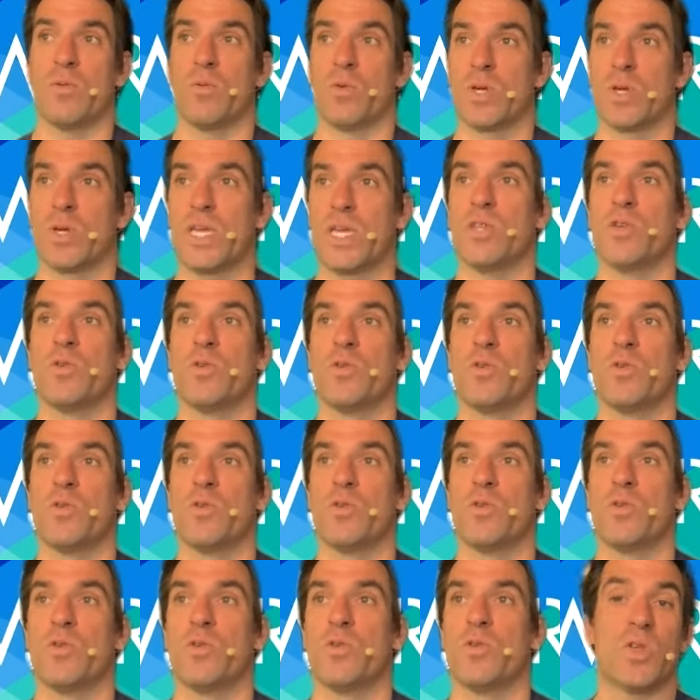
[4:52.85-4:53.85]
We're getting you ready
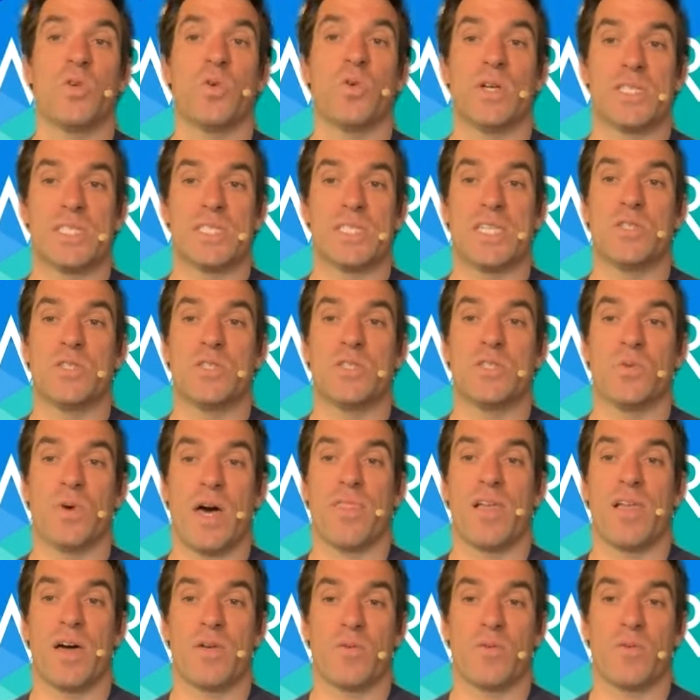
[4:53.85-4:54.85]
for the USA
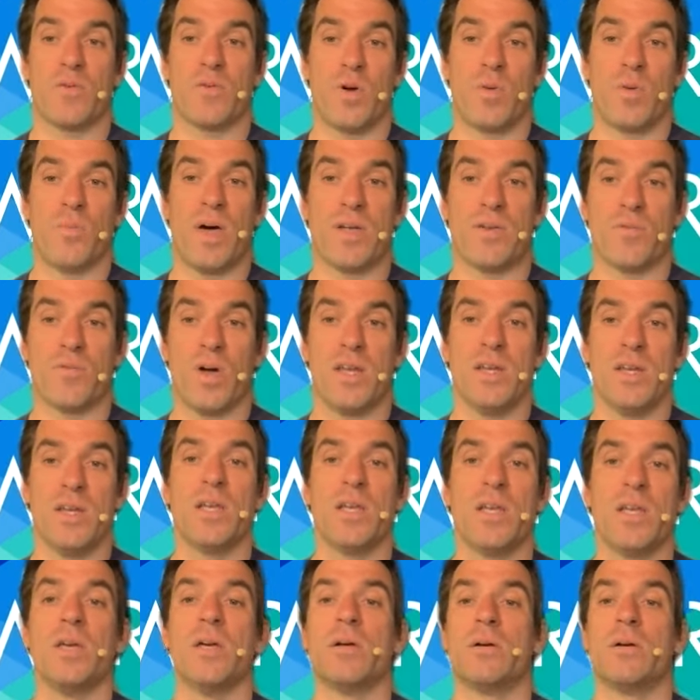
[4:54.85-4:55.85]
Duathlon Run Bike Run.
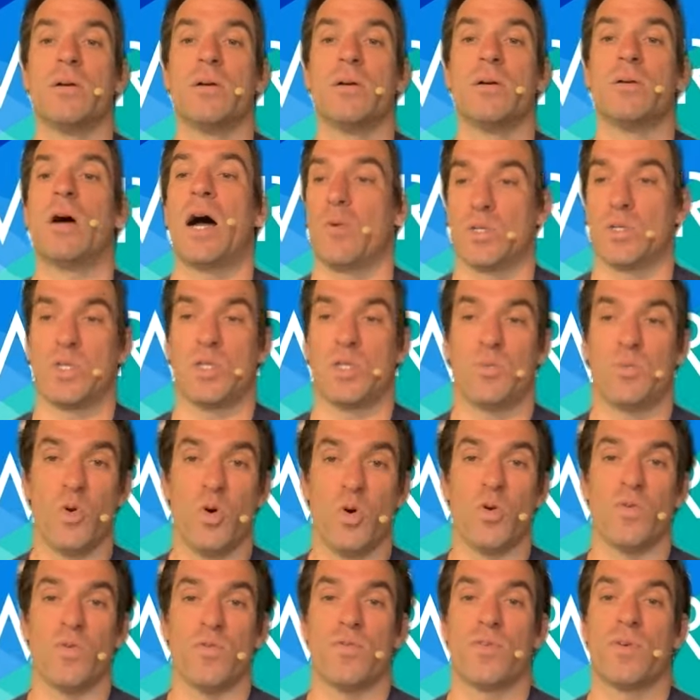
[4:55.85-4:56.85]
I want you to
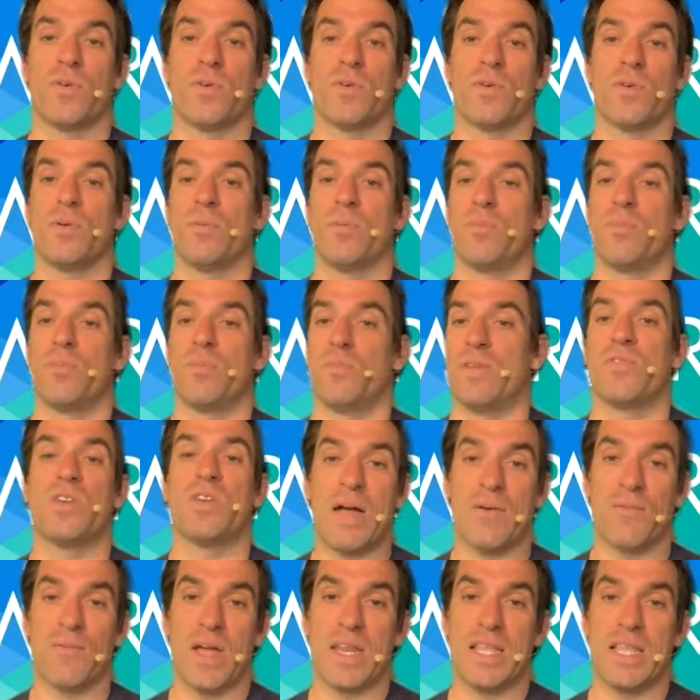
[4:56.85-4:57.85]
move. But if you're
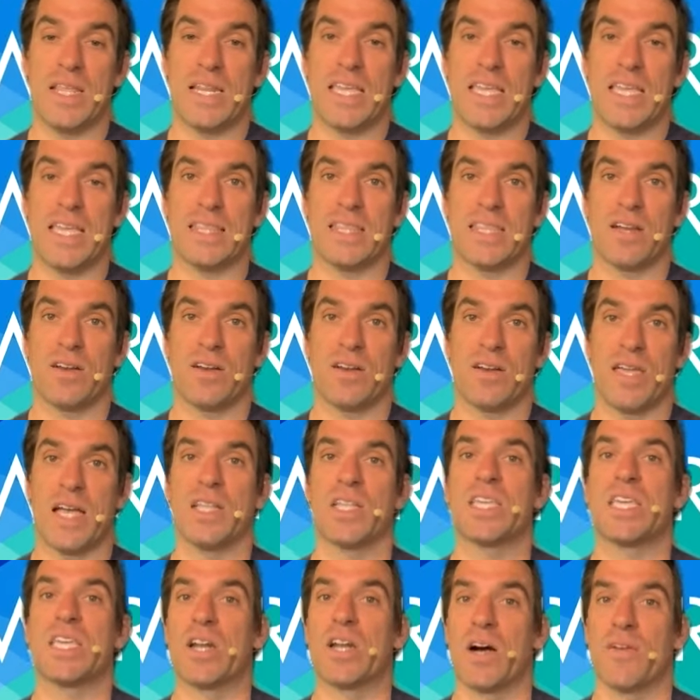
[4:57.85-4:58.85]
not ready to get there yet,
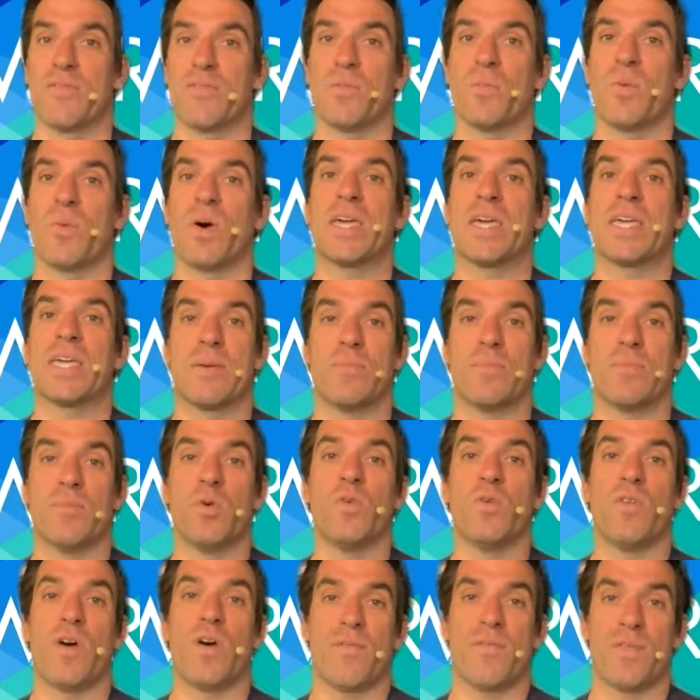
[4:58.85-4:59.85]
get off the bike,
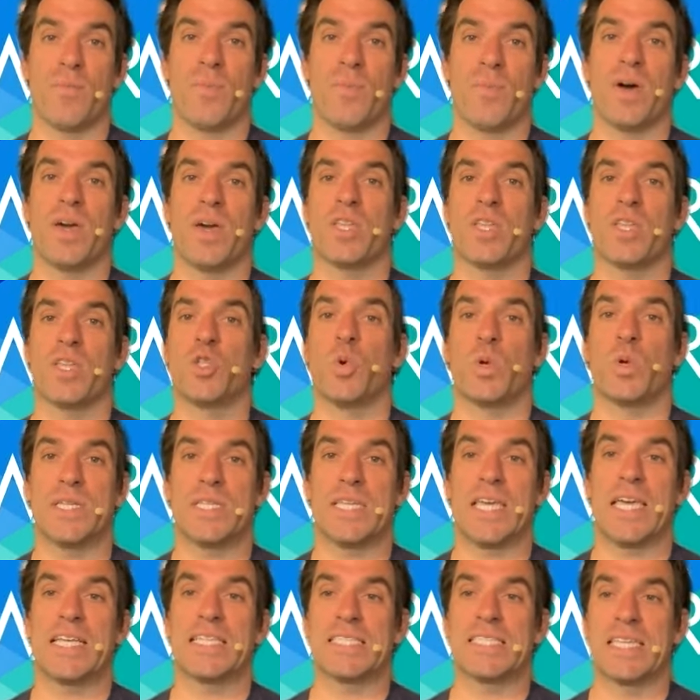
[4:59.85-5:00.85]
move off the bike, do what it
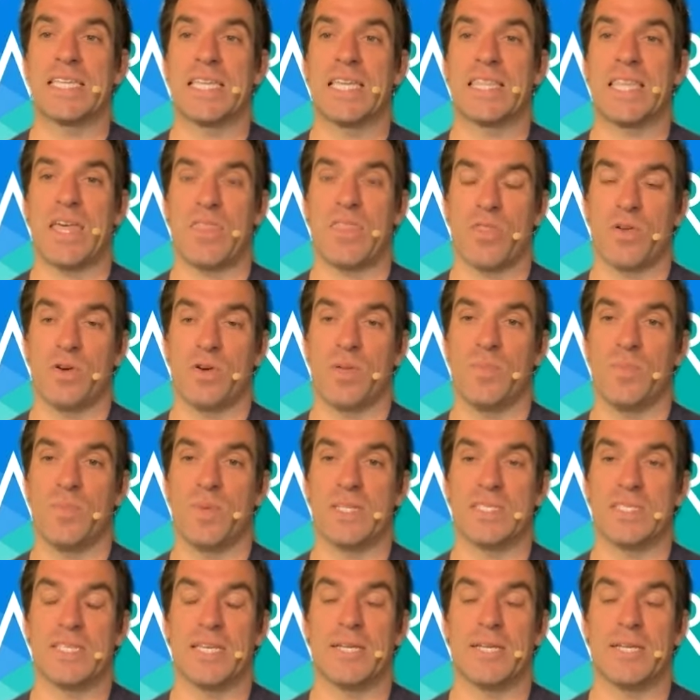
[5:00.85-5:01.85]
takes to get that 30
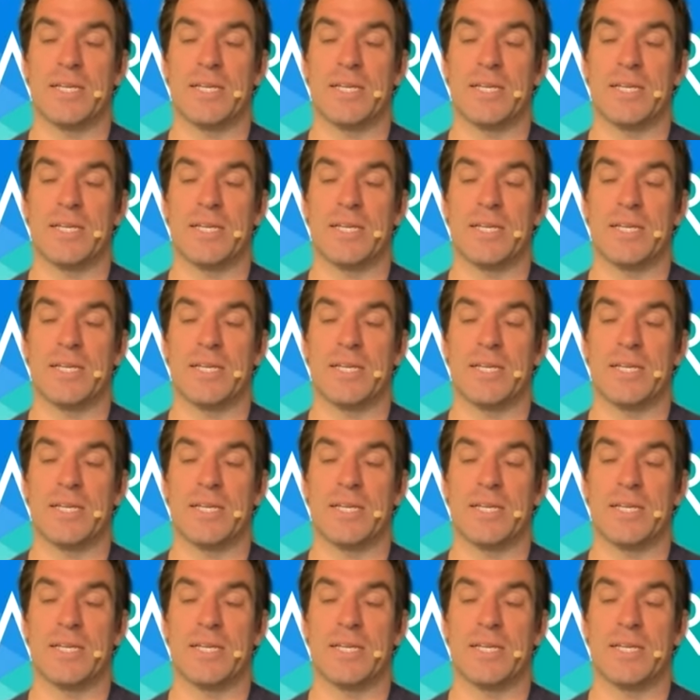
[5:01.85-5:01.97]
minutes in.